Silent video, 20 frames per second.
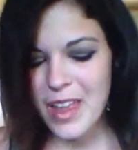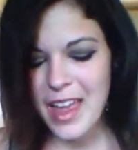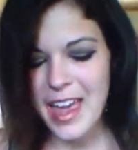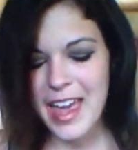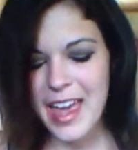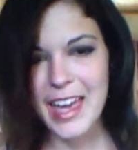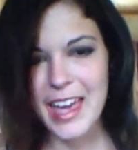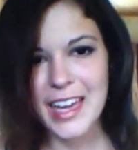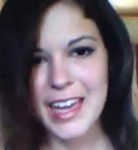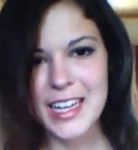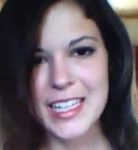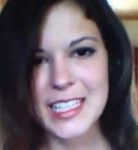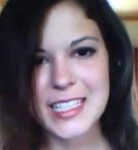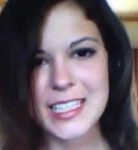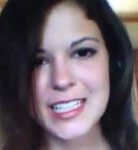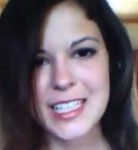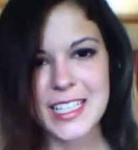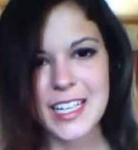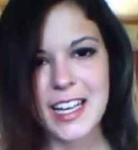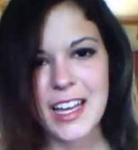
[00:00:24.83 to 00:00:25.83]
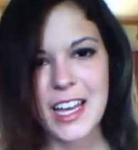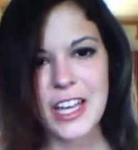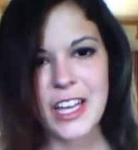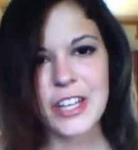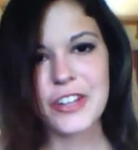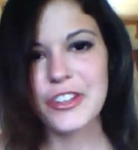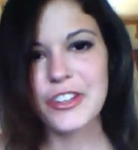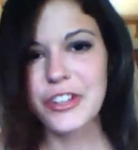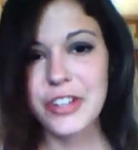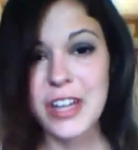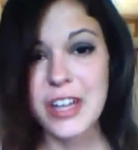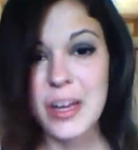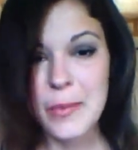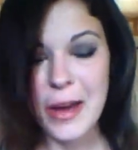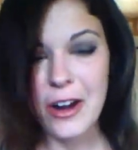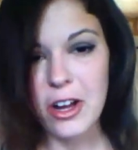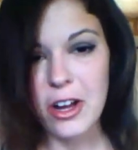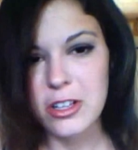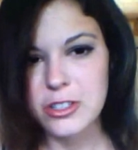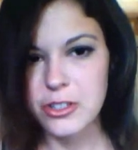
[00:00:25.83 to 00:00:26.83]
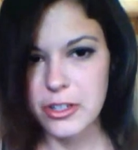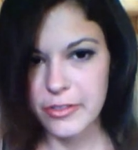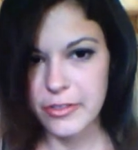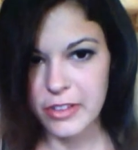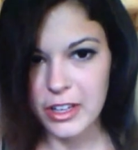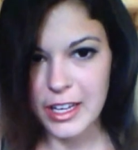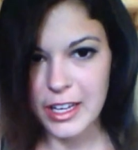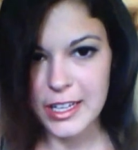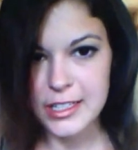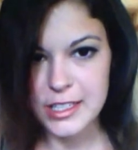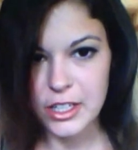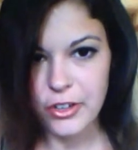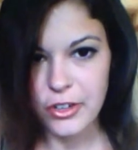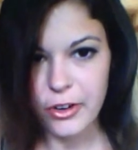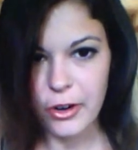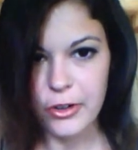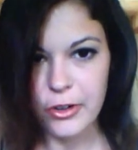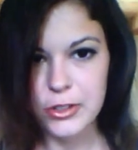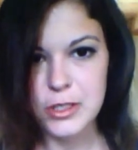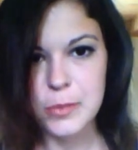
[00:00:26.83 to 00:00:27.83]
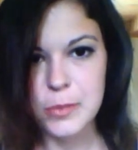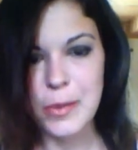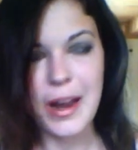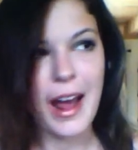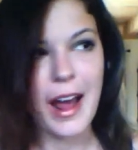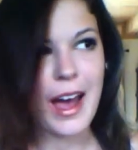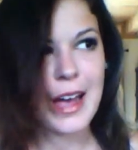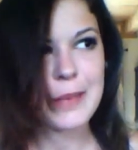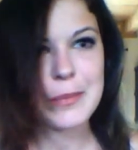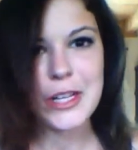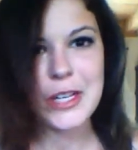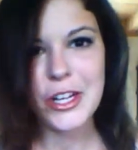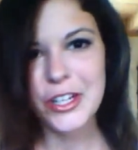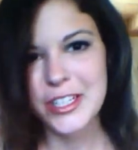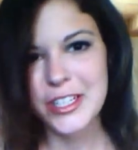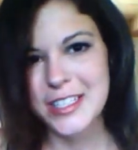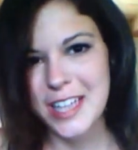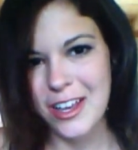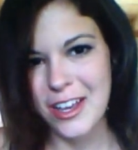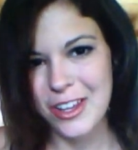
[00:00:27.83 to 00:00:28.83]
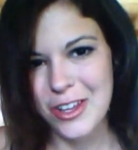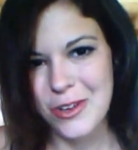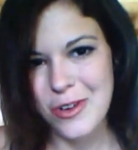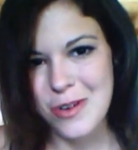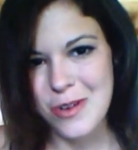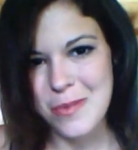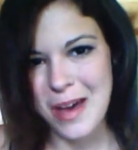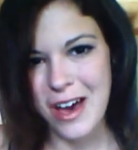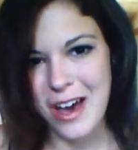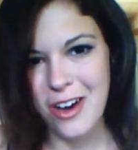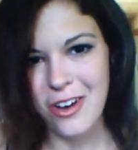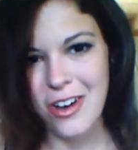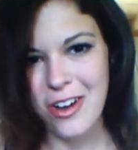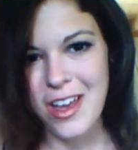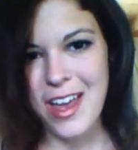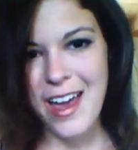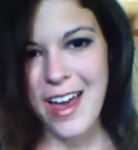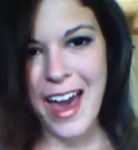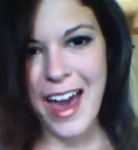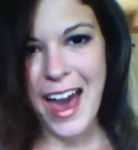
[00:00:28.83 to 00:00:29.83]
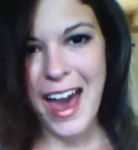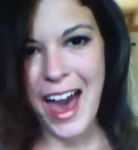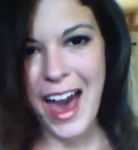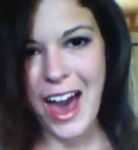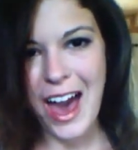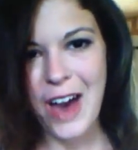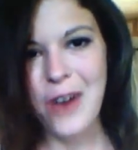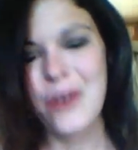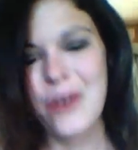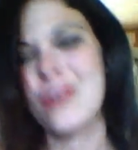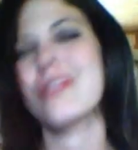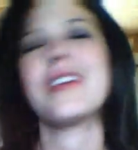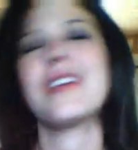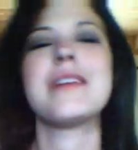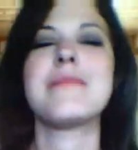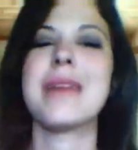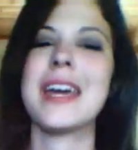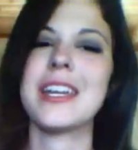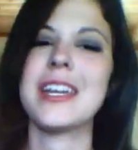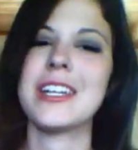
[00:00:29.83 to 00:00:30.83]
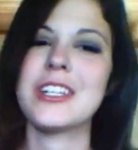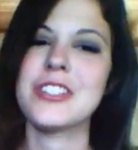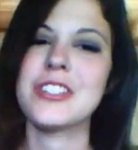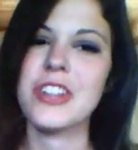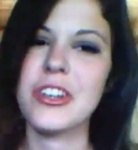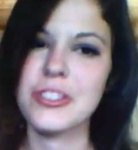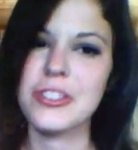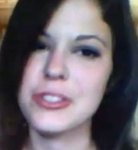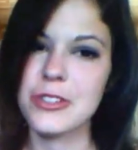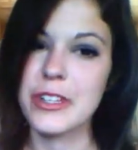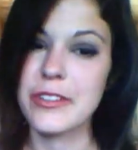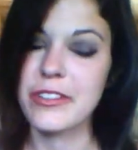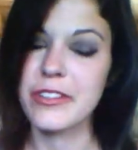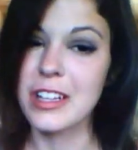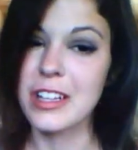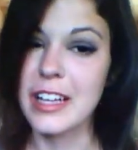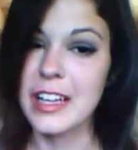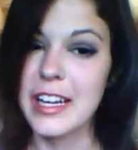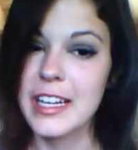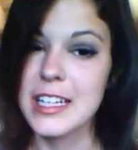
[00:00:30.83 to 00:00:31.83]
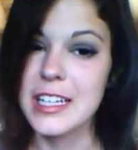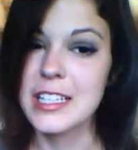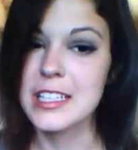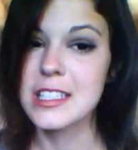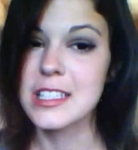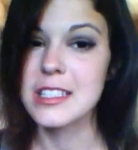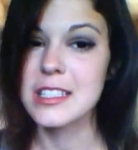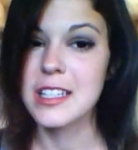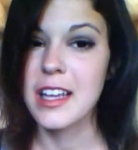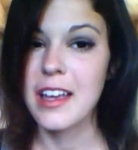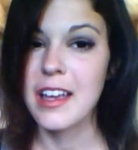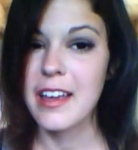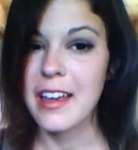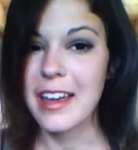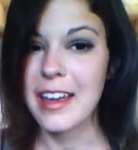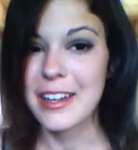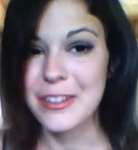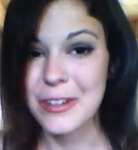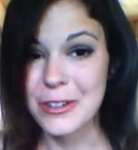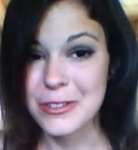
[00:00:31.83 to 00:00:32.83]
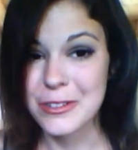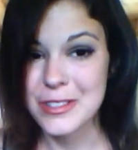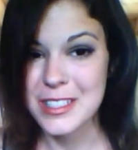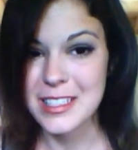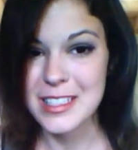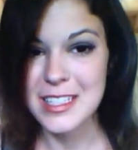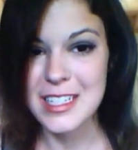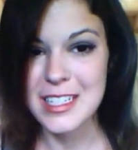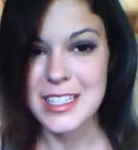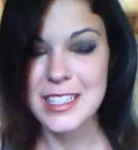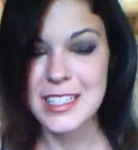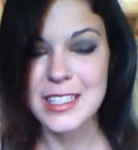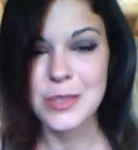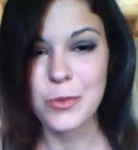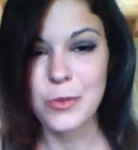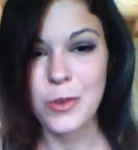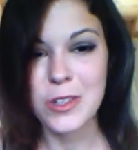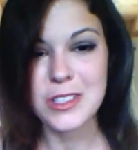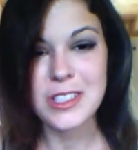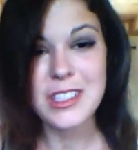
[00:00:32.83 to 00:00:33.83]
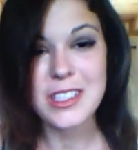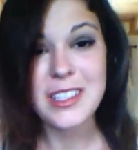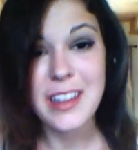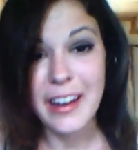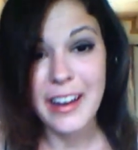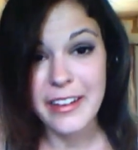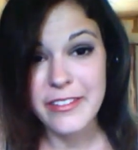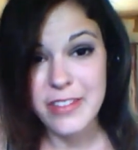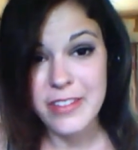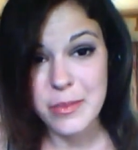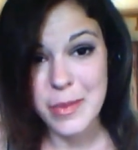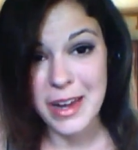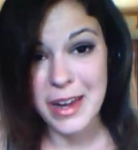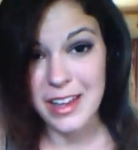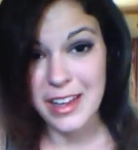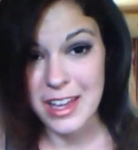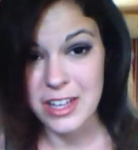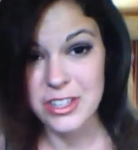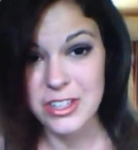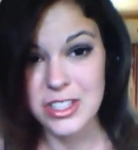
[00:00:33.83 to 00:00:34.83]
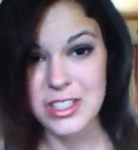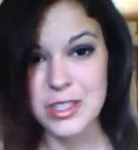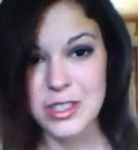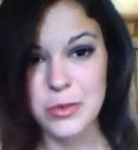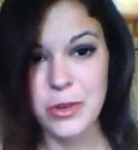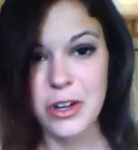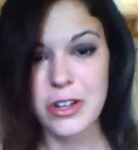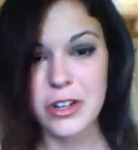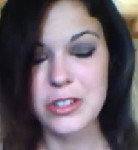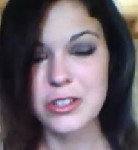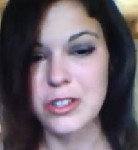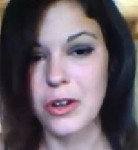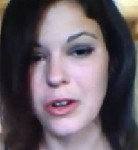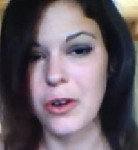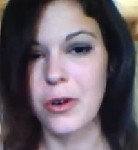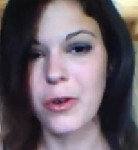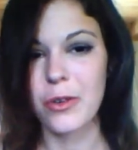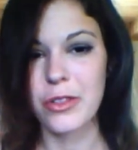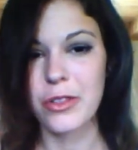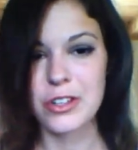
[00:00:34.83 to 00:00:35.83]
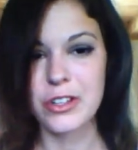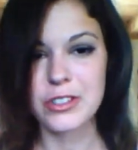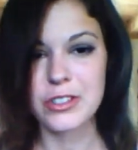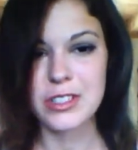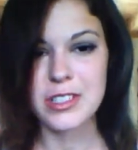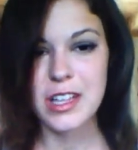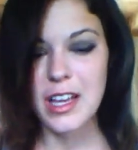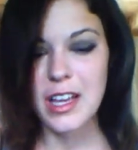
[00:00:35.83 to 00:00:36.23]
and you're learning about ulcerative colitis and Crohn's, but I'm here to tell you about how they manage ulcerative colitis and Crohn's disease once none of the medications work. So there's